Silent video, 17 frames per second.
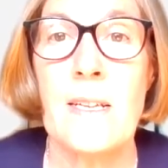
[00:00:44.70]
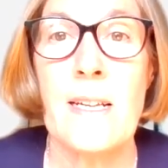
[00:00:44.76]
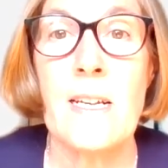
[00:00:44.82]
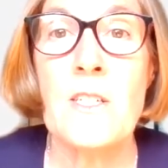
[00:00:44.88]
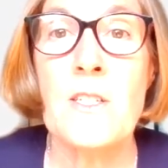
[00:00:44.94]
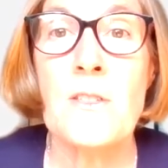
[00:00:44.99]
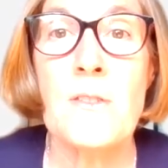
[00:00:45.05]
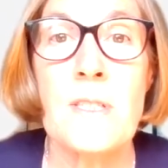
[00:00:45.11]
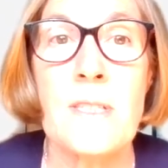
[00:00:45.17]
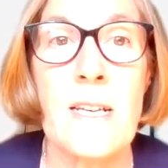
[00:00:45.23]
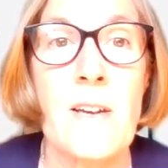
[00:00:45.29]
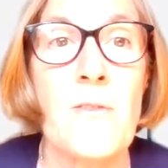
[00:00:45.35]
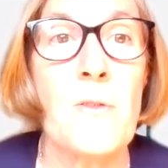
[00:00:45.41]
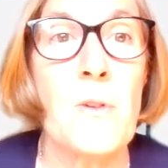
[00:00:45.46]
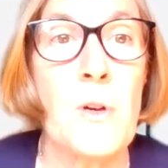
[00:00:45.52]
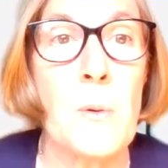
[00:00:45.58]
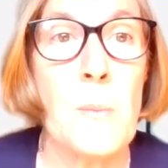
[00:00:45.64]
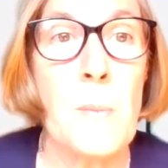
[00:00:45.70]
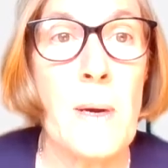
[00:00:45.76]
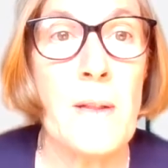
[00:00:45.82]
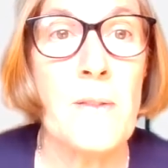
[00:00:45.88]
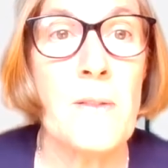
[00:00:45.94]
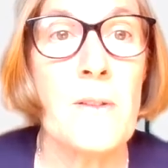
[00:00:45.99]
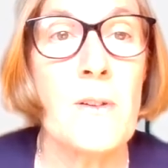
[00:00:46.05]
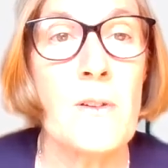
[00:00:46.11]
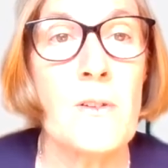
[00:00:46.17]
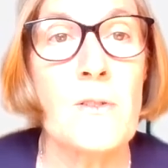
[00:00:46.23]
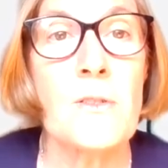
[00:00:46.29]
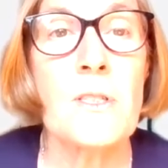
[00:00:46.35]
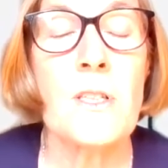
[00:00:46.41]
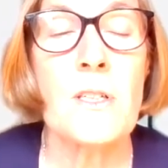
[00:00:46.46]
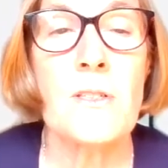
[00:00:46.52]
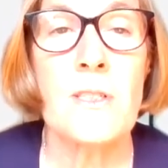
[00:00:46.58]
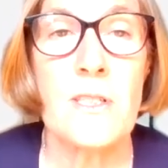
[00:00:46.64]
National Safe Work Month
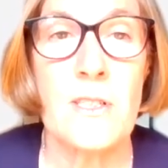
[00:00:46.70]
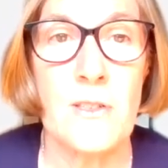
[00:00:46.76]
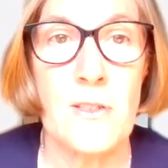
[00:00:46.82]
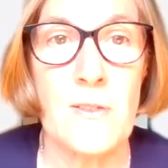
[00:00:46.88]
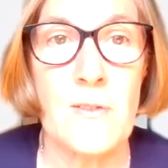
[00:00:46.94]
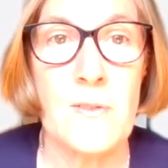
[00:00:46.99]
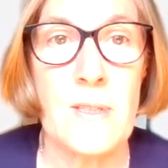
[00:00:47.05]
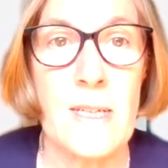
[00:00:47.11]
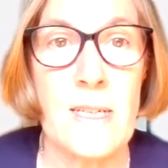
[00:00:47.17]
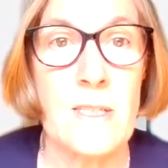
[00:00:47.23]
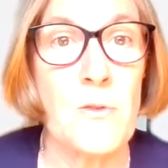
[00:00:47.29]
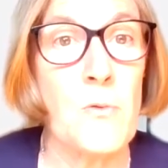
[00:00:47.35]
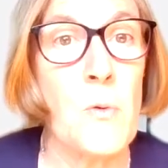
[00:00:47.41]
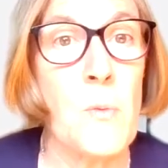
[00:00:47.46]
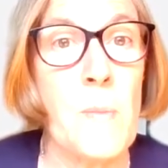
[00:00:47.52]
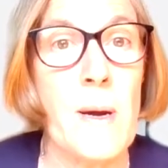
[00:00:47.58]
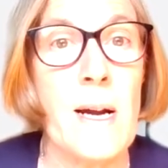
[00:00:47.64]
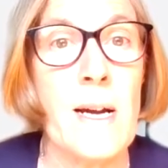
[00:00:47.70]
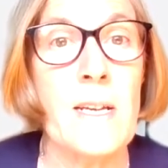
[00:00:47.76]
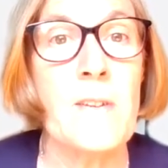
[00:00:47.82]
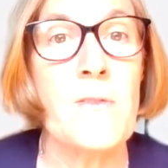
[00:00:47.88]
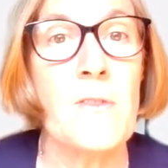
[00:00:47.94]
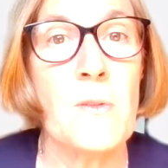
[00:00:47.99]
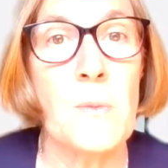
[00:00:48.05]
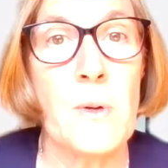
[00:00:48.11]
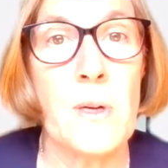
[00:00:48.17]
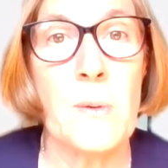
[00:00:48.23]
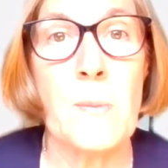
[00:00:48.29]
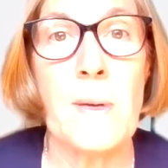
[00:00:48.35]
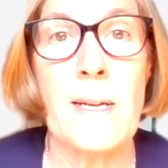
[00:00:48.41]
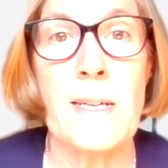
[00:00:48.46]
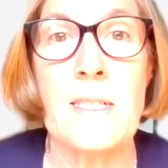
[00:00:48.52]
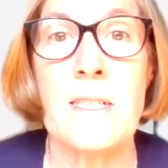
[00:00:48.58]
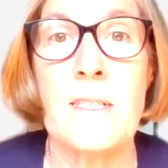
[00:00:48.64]
also serves as a reminder for
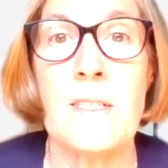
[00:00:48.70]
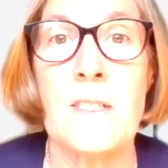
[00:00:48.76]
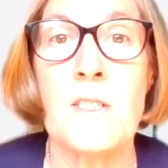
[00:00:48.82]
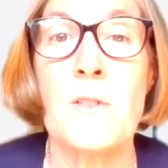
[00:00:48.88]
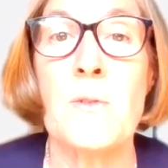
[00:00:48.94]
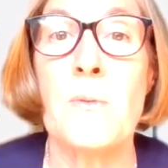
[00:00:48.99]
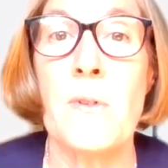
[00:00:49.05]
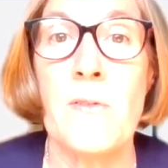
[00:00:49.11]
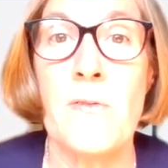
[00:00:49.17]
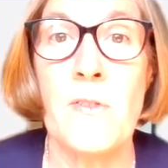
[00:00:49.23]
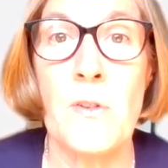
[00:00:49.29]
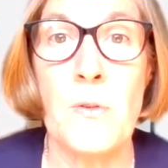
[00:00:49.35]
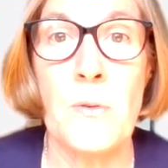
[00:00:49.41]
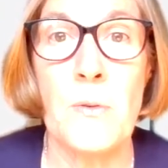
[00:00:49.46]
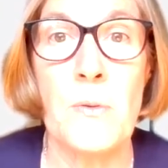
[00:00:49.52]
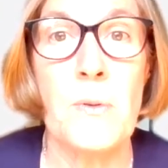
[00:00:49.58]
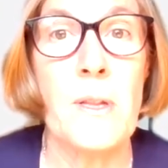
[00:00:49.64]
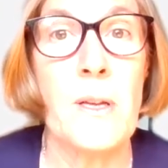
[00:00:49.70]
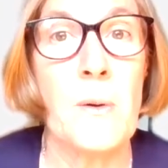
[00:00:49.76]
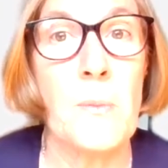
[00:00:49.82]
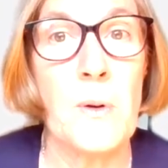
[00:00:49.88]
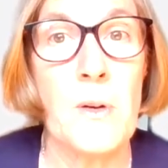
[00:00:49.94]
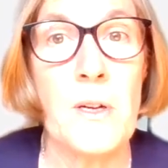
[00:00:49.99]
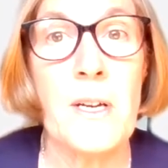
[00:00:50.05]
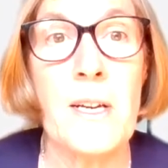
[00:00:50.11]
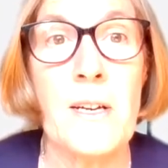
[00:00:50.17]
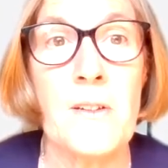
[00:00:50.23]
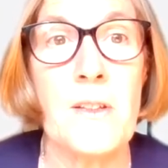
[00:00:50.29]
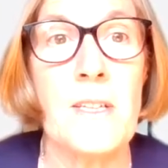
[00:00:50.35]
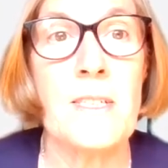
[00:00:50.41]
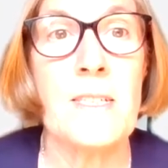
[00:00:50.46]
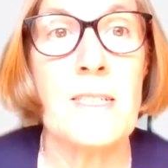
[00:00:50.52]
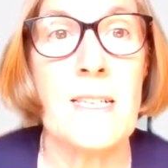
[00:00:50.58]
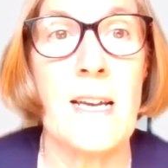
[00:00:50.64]
workplaces to review their work health
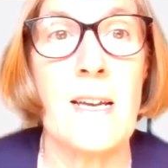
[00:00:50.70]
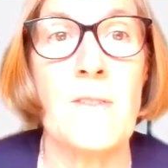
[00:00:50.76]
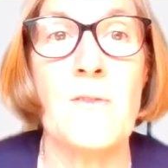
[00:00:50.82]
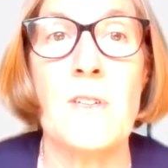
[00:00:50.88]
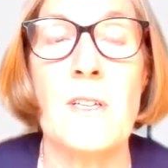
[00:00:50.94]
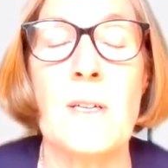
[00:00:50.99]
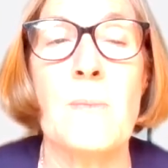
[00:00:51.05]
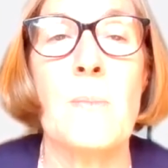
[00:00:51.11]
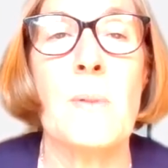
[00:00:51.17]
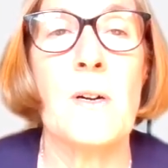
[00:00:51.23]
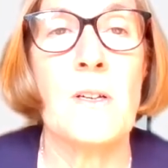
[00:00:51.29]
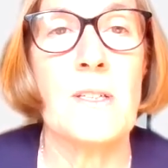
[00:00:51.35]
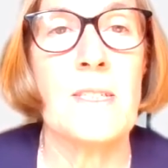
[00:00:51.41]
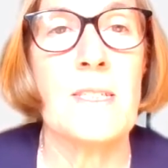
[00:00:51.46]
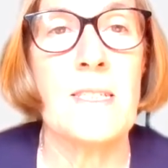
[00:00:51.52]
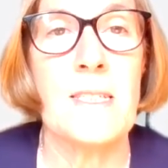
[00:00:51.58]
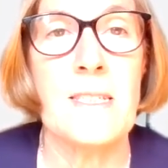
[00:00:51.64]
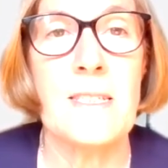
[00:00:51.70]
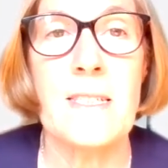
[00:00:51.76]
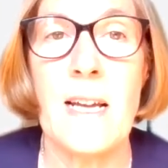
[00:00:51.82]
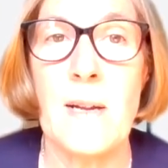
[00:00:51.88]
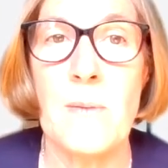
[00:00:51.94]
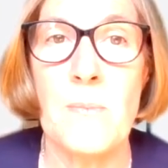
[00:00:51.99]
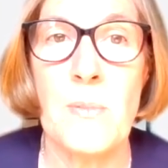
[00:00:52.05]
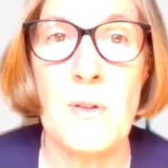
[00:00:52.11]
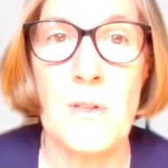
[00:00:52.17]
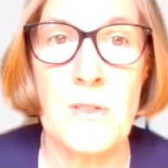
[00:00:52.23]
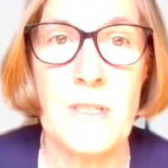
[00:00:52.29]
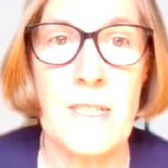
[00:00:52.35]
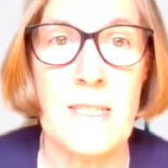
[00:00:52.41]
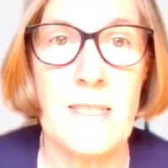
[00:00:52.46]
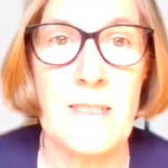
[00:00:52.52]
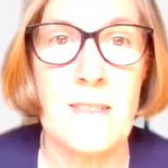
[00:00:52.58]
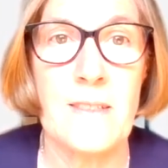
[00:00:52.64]
and safety policies and
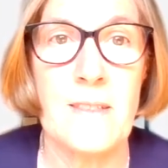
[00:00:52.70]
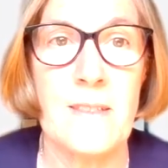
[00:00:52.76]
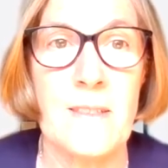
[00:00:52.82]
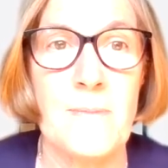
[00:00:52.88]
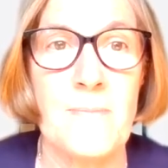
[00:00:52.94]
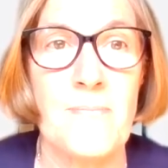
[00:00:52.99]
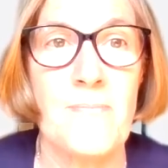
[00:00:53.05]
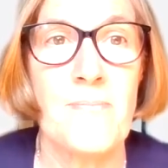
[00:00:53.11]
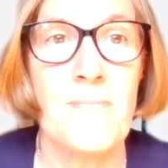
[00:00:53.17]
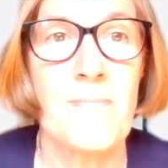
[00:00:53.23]
processes.